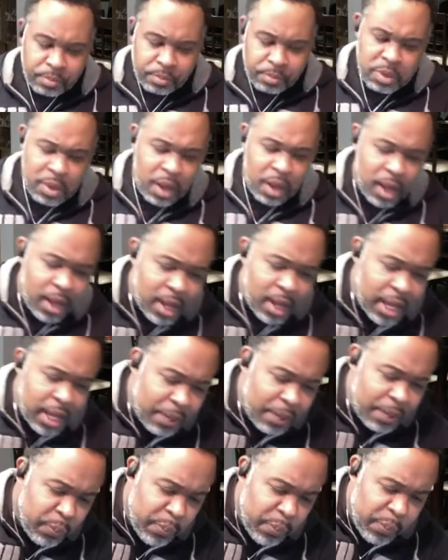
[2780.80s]

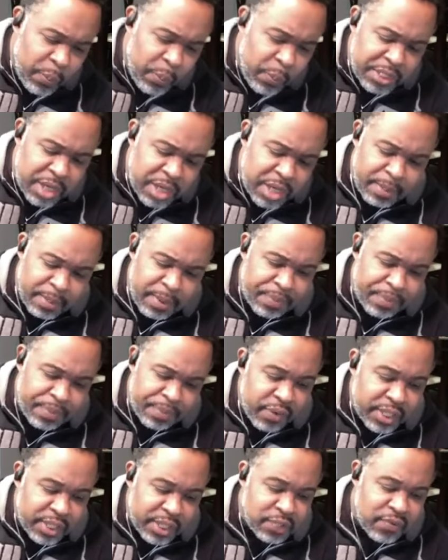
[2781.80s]
Um, we talked about
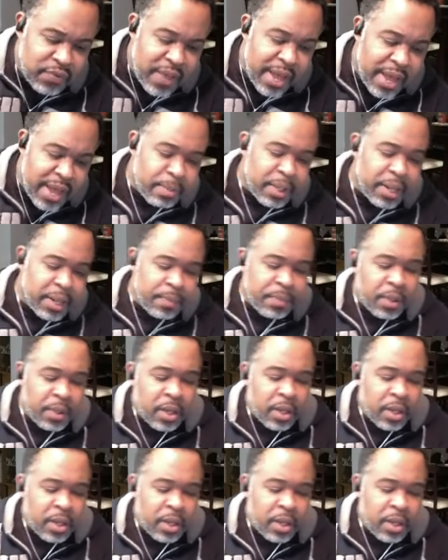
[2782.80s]
the Ricks family.